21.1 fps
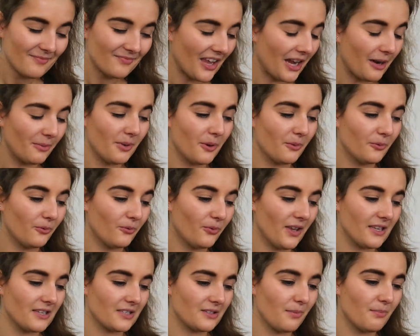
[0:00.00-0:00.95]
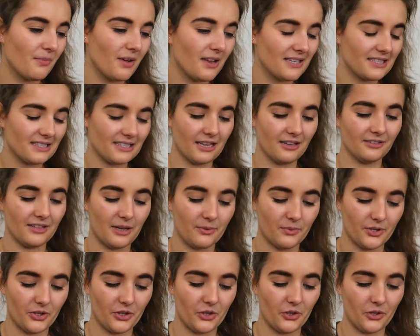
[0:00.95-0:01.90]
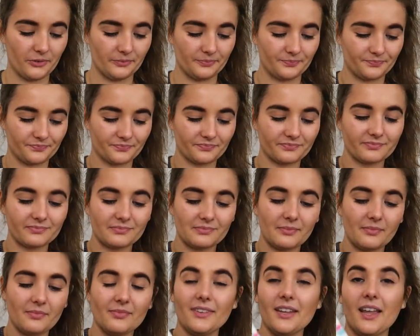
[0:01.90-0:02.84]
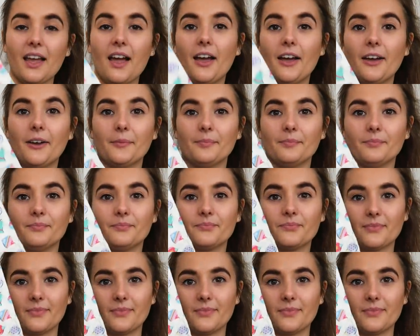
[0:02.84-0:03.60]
that won't fit, so I might sell that one on.